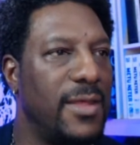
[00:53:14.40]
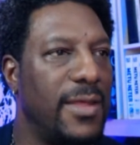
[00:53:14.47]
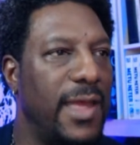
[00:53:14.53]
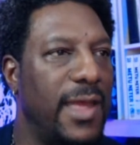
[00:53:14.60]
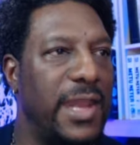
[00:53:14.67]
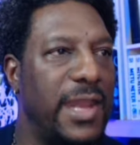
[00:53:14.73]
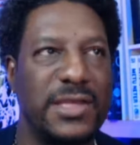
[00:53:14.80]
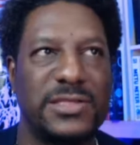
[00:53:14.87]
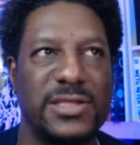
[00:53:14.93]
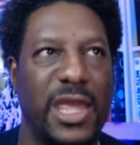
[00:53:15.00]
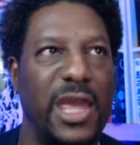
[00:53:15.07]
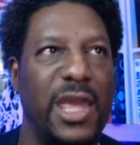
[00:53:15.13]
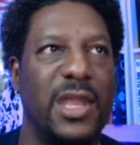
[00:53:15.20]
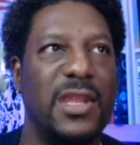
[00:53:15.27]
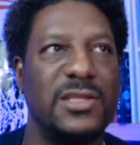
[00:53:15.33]
and this
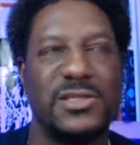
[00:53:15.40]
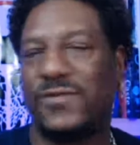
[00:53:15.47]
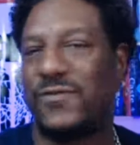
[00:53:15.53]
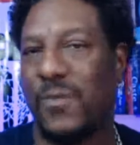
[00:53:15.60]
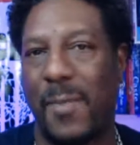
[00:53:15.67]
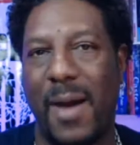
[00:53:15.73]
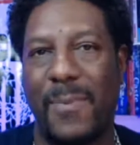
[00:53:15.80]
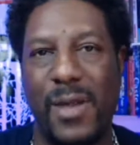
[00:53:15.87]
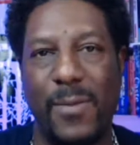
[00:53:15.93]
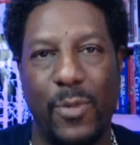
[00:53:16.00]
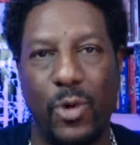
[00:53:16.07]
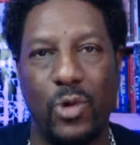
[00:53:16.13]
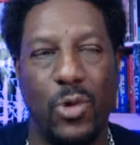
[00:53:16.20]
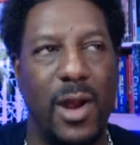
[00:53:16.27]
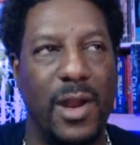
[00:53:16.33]
is for my people
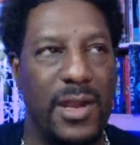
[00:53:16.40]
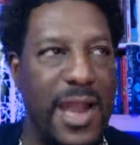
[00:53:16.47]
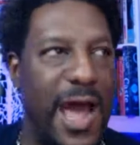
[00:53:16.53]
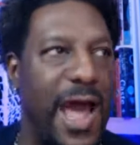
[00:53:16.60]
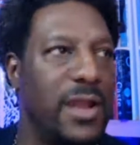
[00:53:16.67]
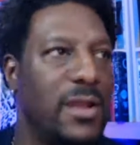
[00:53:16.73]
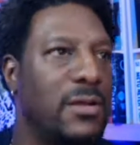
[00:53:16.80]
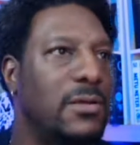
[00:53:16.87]
who are not